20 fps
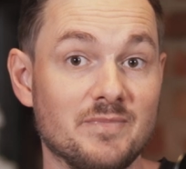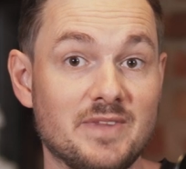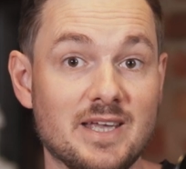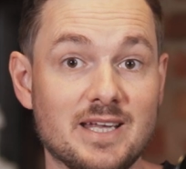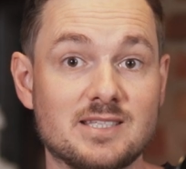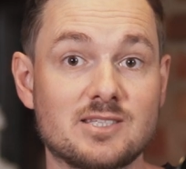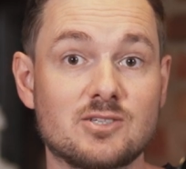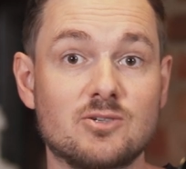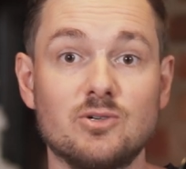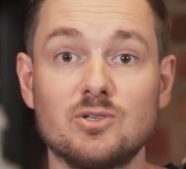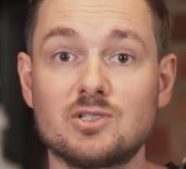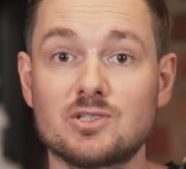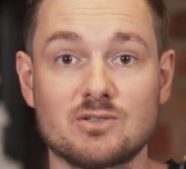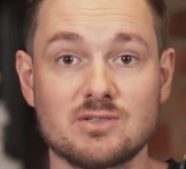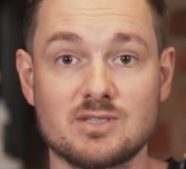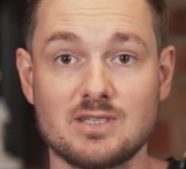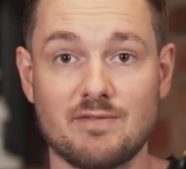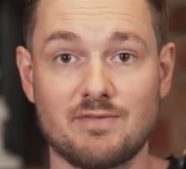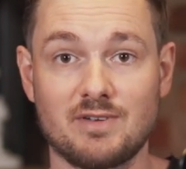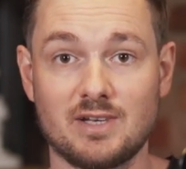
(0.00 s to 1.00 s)
That's good
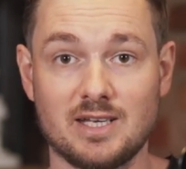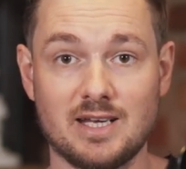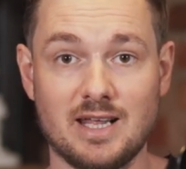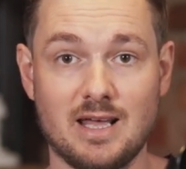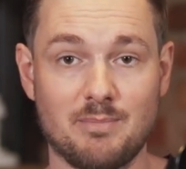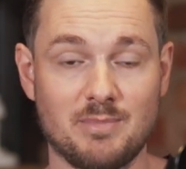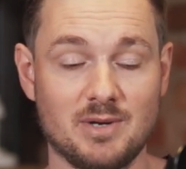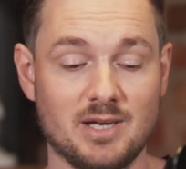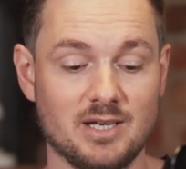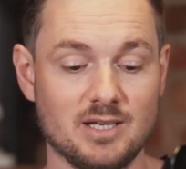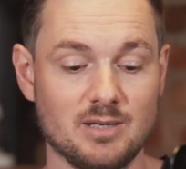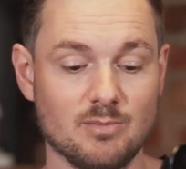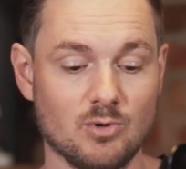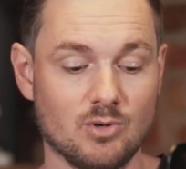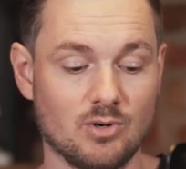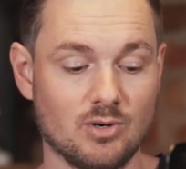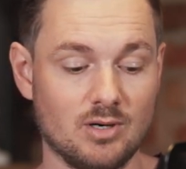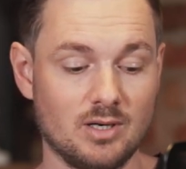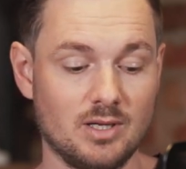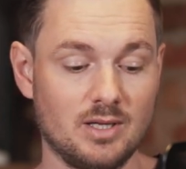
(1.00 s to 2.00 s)
because nothing can happen
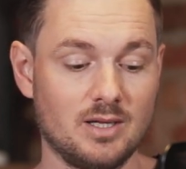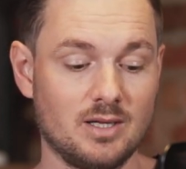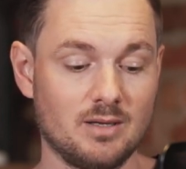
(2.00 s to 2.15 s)
anymore.